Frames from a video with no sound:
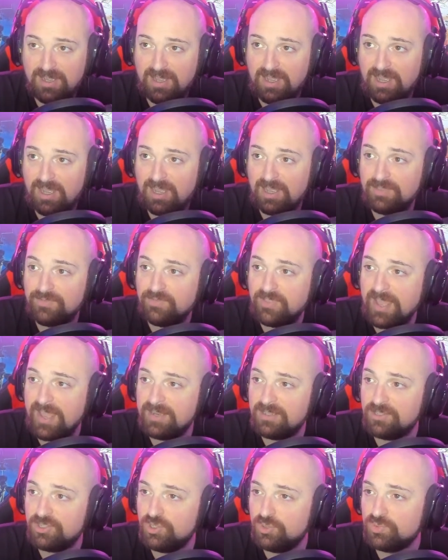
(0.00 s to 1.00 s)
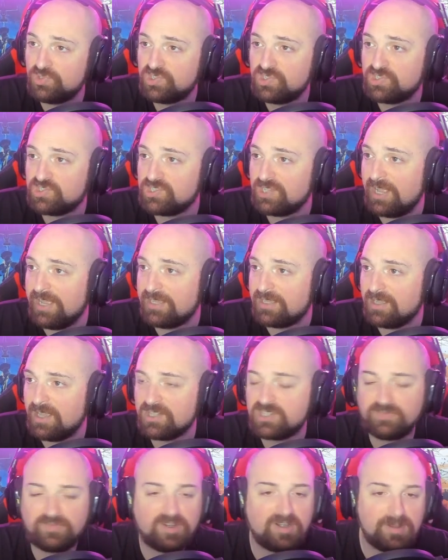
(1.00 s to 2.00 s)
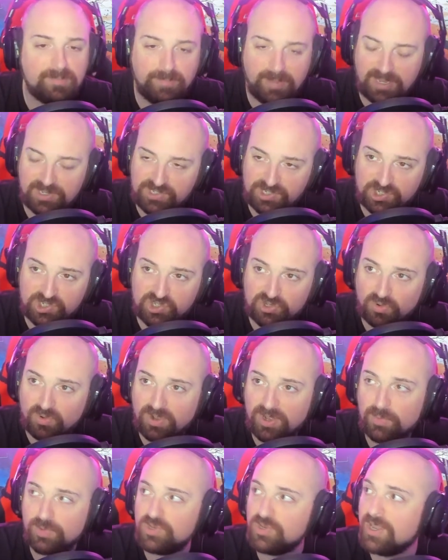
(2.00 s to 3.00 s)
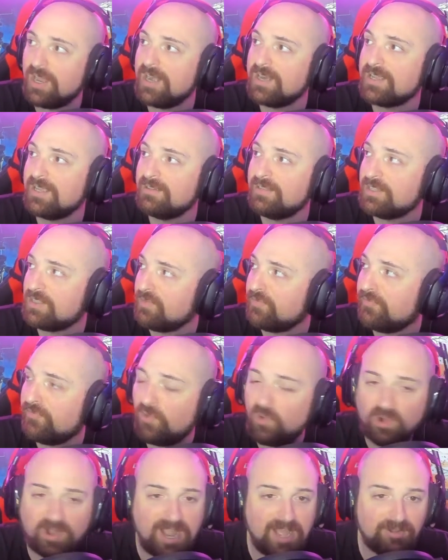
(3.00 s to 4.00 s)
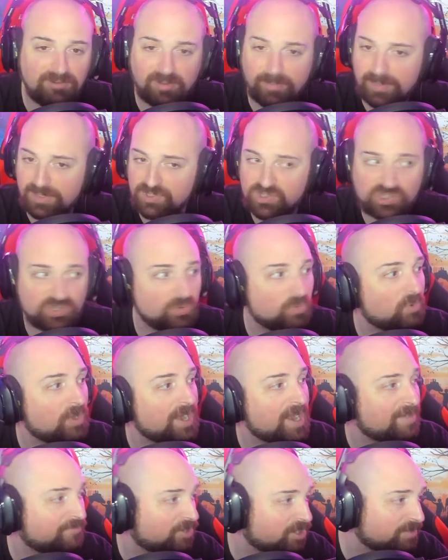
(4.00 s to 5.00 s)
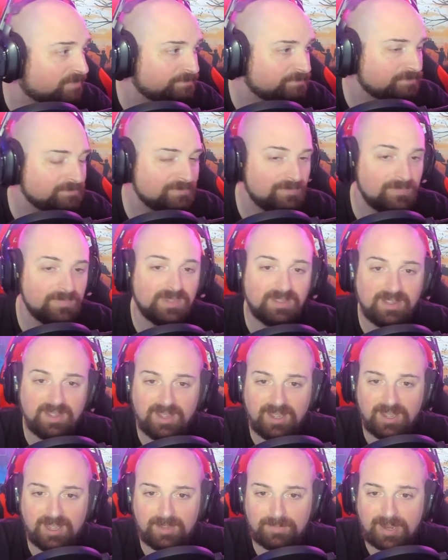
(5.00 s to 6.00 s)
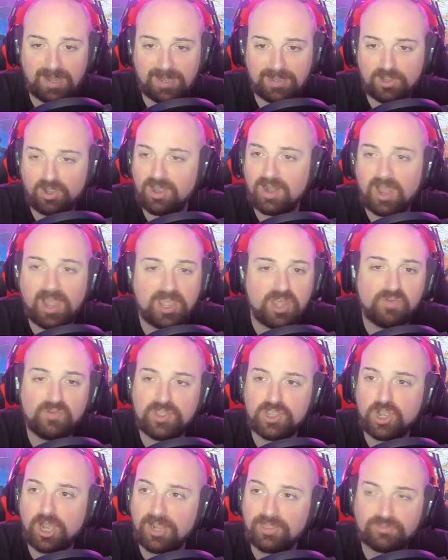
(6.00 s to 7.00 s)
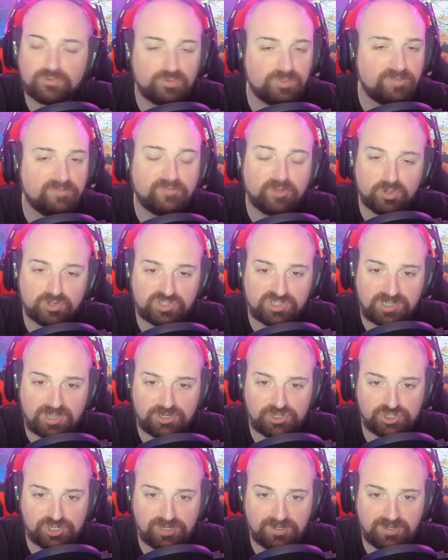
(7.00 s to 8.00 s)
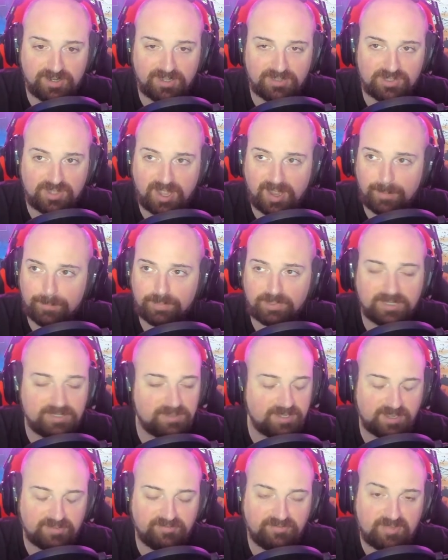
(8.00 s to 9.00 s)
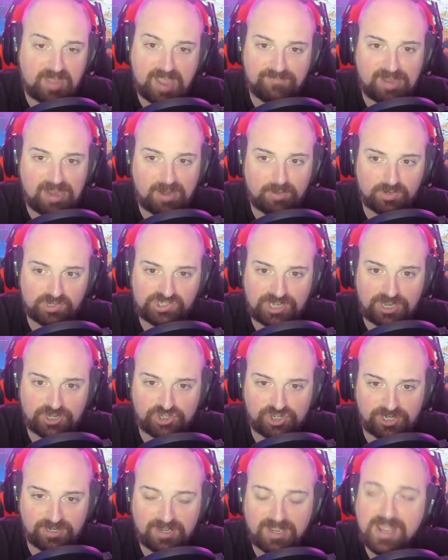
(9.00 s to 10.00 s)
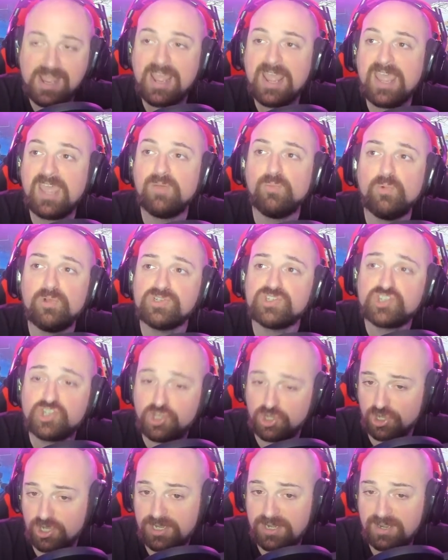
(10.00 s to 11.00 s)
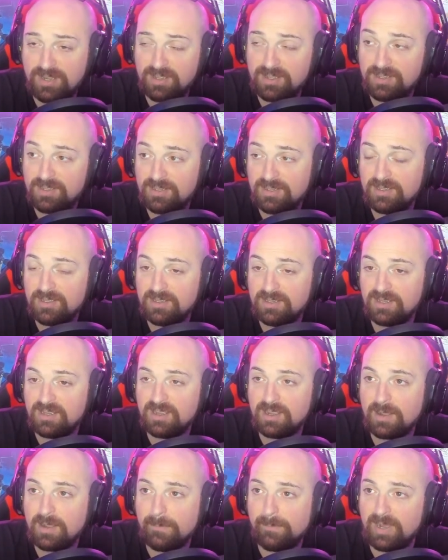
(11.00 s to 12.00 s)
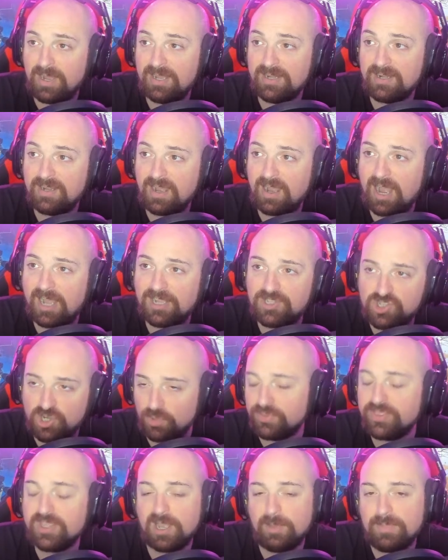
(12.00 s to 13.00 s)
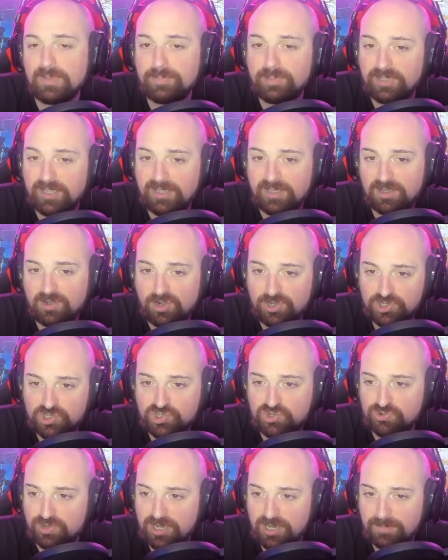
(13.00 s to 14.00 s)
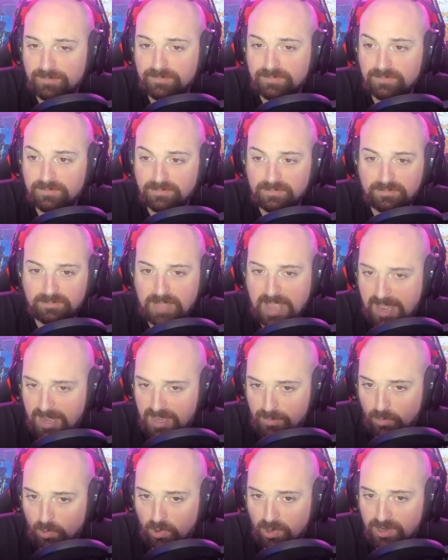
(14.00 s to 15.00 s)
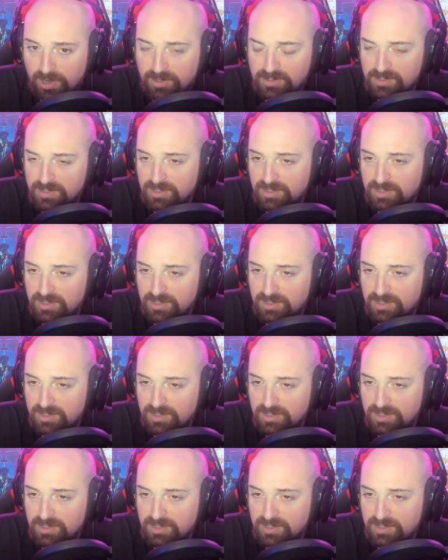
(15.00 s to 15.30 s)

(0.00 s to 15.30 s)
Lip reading: that uses like, it's a very basic story where you got to get like the 4 elements or whatever. I only got through the first dungeon. I played like a 5-hour session. It was good, but I don't think I'll be playing it on stream anymore.